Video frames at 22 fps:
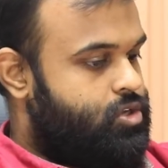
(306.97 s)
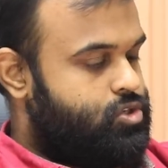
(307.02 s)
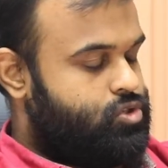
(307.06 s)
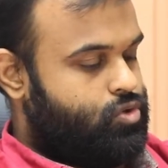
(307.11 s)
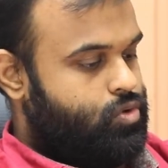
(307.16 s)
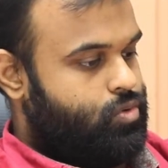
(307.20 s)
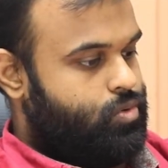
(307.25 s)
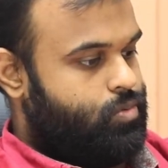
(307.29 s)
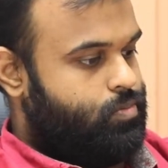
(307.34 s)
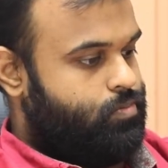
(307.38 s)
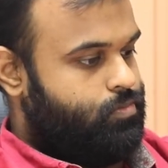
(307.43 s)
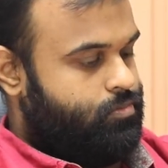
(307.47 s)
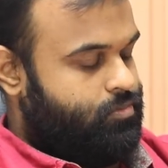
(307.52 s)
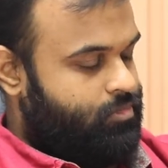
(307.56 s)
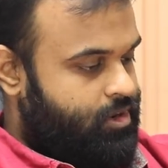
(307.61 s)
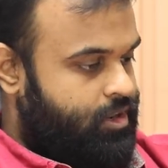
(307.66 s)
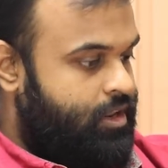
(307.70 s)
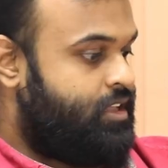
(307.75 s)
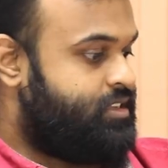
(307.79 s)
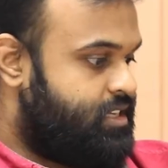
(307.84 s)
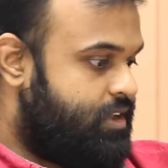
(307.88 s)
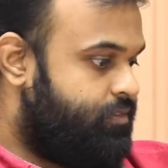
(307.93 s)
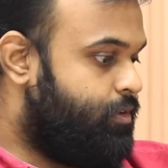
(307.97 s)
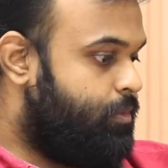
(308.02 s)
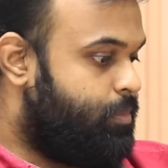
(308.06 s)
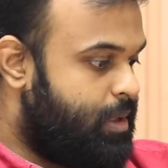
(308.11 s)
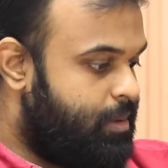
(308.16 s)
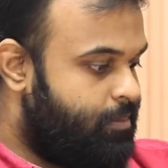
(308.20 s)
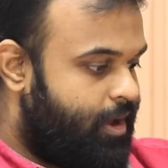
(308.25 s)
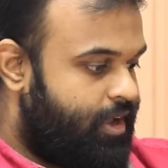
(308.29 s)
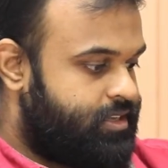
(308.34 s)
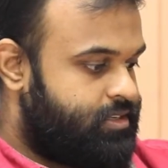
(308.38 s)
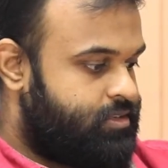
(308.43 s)
So let's say for
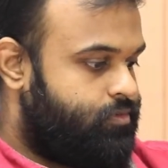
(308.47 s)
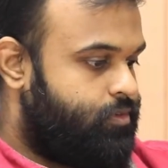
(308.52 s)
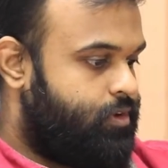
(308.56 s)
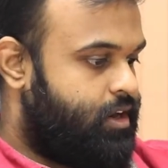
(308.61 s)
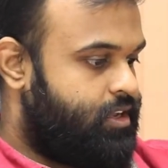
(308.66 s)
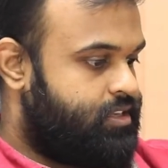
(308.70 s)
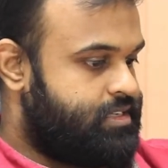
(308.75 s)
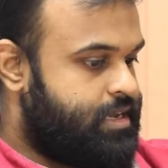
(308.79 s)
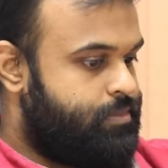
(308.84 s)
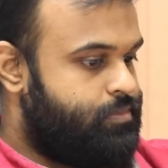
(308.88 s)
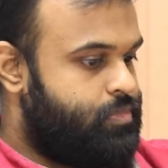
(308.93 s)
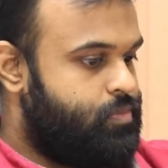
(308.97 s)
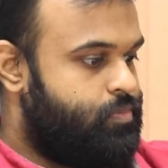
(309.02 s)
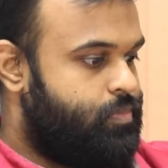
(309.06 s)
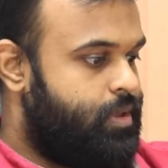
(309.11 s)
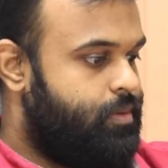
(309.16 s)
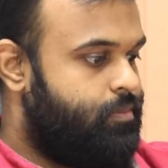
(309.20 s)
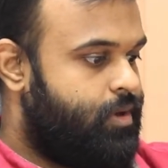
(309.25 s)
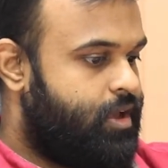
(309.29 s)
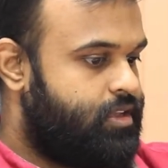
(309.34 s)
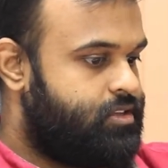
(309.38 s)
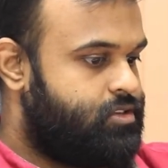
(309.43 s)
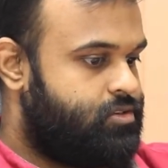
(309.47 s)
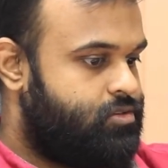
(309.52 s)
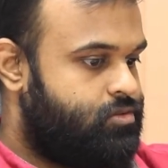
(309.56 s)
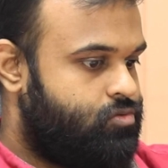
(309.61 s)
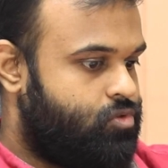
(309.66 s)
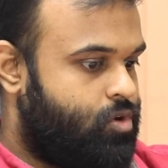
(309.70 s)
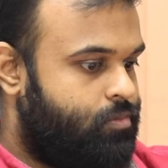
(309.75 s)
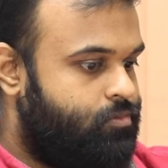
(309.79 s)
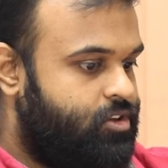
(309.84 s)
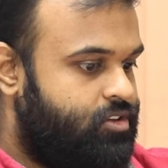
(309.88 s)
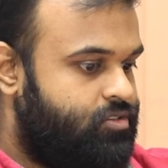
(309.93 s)
PMAX, for example, PMAX,
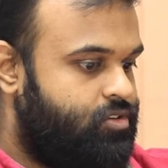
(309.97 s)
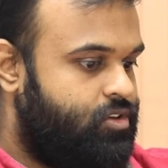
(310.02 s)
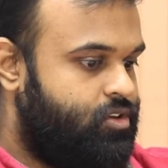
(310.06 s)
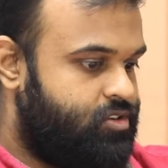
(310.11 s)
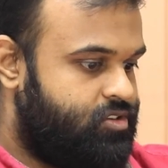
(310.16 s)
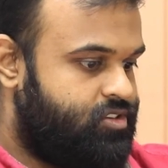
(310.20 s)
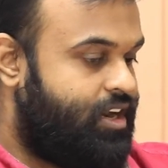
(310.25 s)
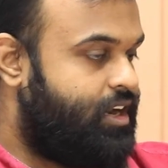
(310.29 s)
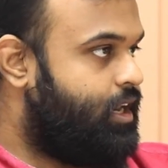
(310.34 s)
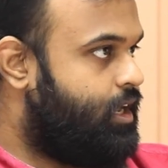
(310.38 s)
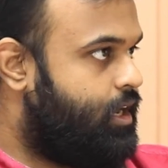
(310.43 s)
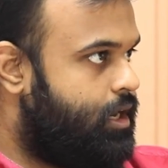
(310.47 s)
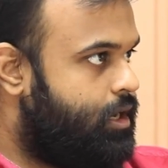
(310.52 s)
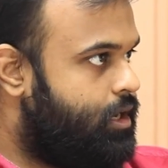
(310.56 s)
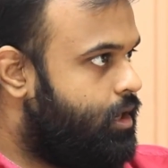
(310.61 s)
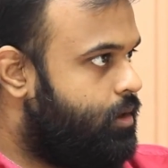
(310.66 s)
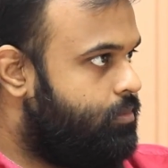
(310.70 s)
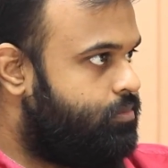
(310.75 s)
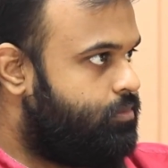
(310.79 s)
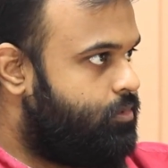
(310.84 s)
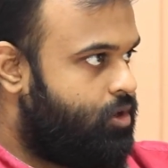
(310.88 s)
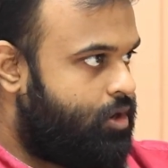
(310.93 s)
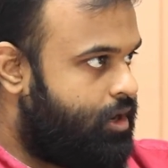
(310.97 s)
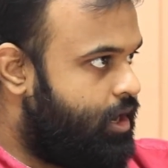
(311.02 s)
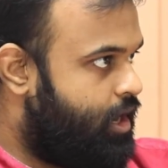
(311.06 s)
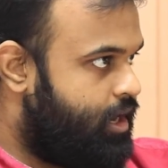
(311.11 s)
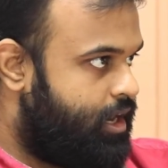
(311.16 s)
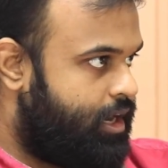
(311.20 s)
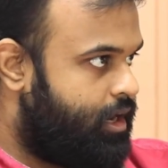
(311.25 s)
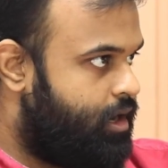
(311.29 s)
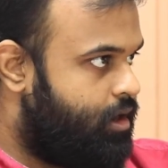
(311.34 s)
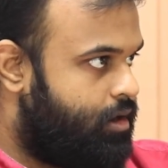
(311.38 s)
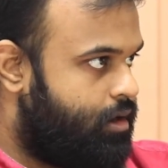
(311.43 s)
obviously you're setting it up, you're
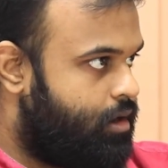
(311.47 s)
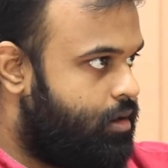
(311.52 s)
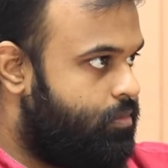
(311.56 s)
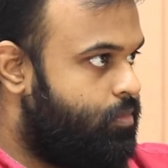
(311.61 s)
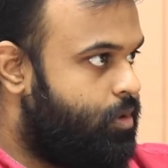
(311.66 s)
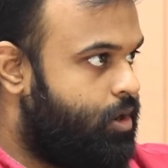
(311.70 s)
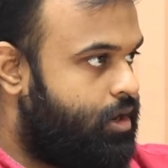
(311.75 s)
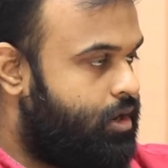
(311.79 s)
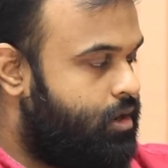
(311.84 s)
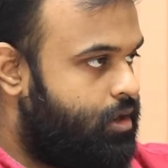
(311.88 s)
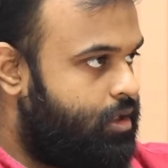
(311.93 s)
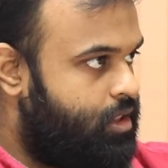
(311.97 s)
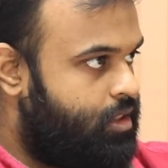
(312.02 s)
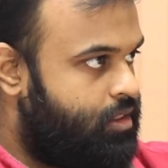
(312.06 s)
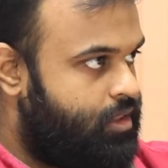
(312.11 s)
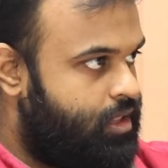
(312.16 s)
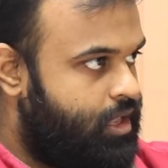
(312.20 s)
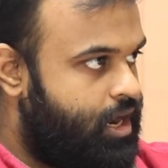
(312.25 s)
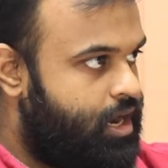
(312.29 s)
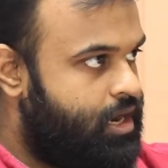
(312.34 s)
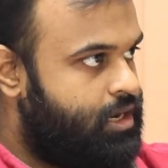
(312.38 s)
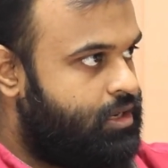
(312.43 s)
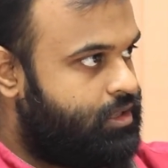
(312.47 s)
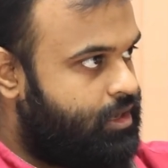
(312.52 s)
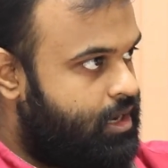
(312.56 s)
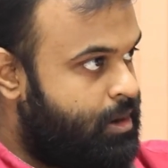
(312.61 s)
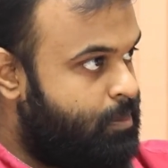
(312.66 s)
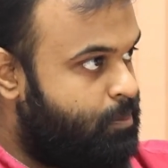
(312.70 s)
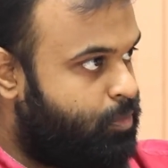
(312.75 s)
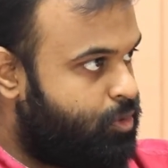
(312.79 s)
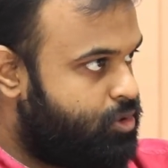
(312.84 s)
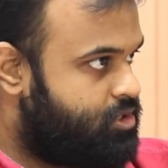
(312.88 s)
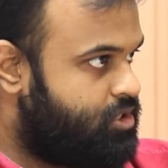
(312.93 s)
letting it run. But in the end, the
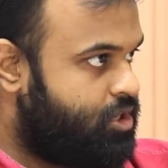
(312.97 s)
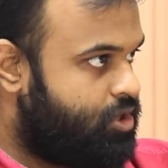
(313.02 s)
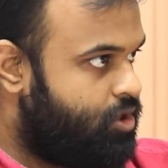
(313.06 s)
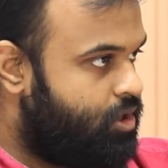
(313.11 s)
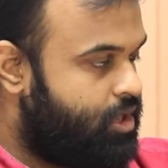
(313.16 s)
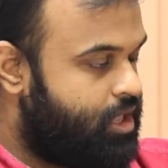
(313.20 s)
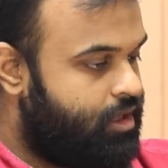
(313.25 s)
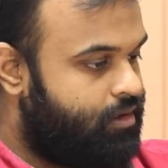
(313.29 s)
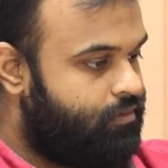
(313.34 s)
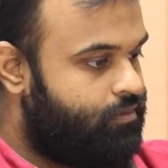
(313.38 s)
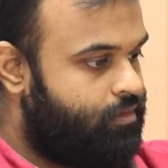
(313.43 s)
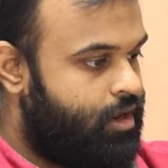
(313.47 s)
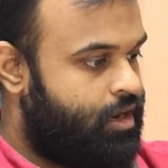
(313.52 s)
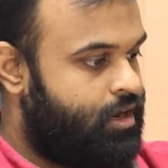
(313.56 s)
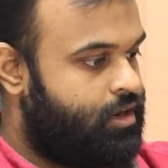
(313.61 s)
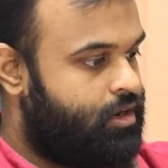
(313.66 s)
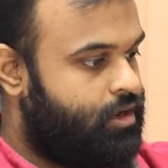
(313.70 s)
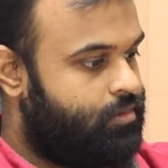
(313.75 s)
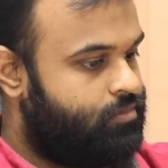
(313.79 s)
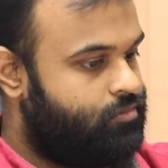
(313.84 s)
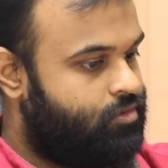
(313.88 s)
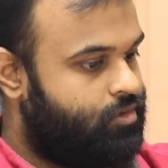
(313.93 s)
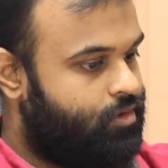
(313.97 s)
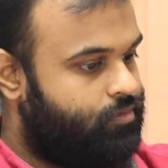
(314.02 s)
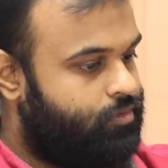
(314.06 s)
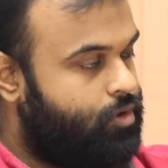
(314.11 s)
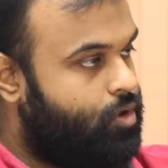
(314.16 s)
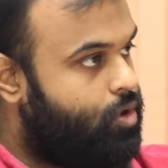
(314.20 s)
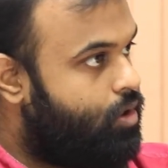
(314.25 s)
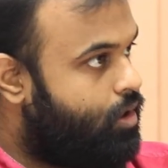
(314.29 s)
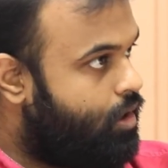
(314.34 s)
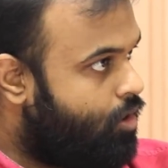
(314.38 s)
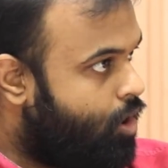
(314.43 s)
inputs that you give in terms of
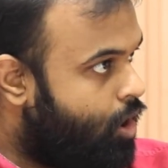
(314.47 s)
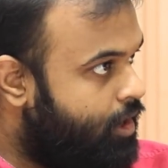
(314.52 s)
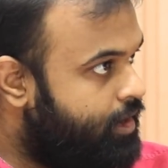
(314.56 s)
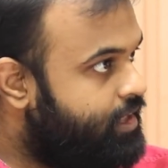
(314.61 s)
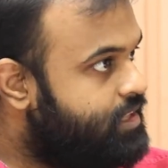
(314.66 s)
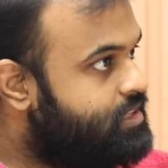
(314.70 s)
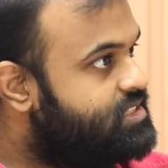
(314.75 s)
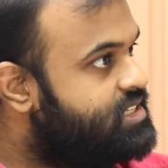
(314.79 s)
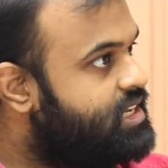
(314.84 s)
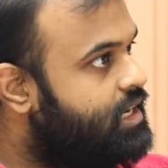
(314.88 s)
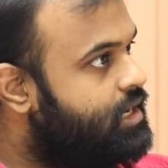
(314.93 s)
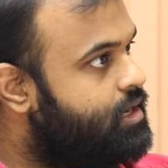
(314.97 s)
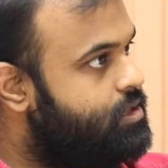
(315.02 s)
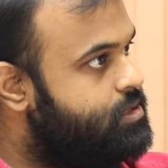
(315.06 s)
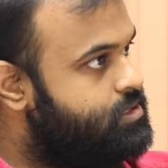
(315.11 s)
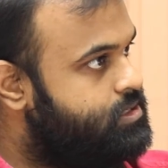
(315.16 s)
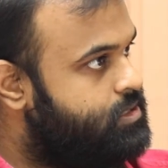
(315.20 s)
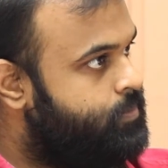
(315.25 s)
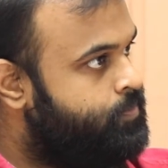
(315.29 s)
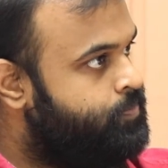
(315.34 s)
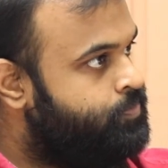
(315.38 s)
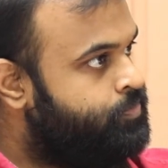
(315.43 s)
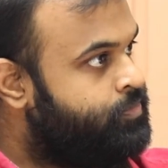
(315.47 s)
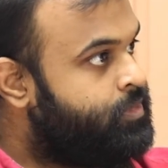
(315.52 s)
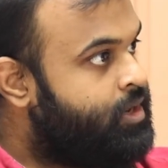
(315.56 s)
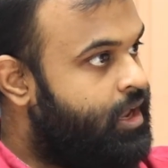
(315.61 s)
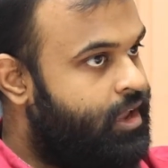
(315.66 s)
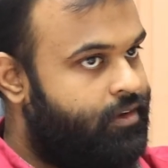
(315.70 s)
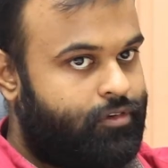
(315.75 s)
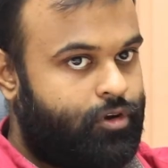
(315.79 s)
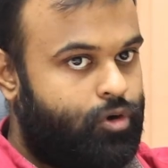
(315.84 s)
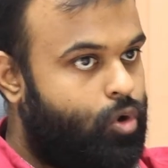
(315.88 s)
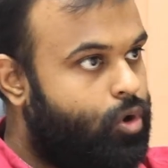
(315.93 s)
your audience signals,
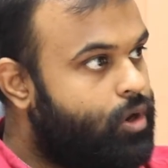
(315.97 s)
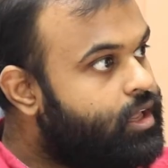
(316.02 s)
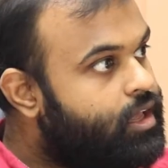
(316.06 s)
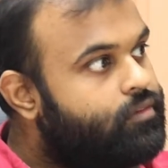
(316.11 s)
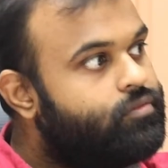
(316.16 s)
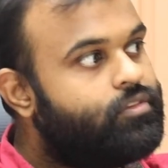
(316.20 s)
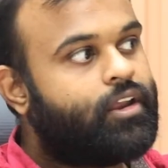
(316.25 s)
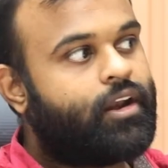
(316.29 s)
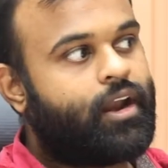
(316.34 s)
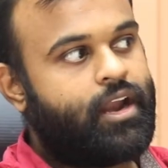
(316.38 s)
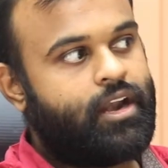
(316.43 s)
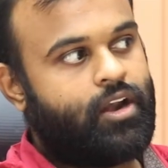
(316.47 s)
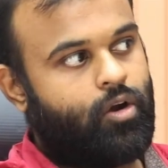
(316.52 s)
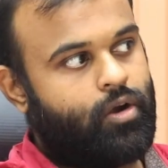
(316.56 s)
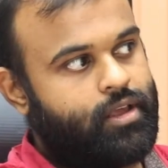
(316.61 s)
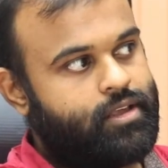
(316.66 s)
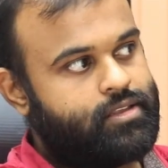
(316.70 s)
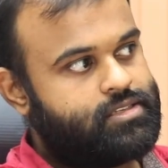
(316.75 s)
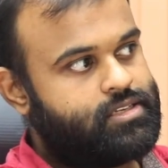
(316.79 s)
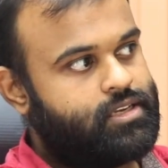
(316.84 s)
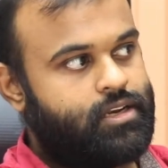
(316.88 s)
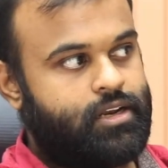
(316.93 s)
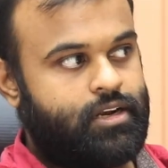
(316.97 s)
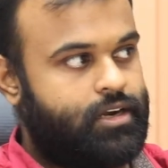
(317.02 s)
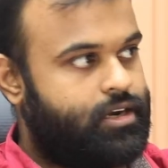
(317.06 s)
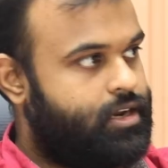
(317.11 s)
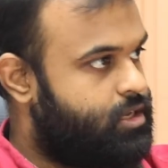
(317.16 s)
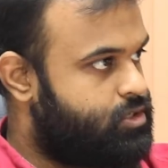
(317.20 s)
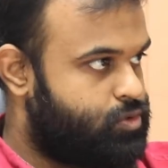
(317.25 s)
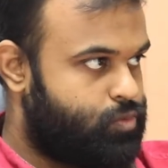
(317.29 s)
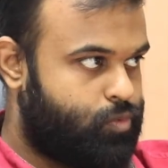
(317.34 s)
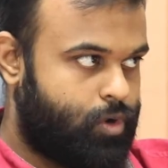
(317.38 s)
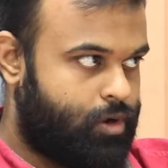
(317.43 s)
if you don't give the right audience signal, it
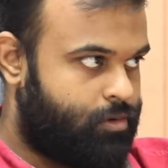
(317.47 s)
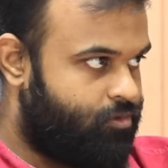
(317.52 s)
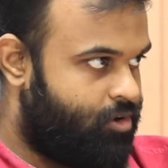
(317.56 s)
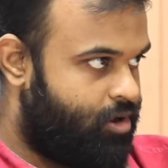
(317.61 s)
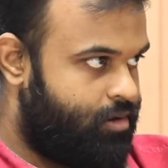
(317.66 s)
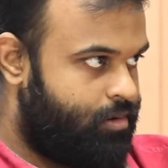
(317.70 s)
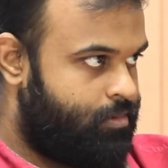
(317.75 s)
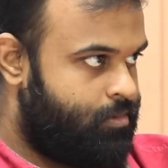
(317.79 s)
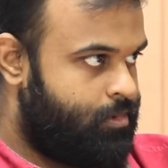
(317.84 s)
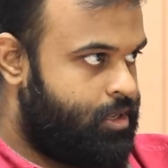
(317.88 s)
doesn't work well.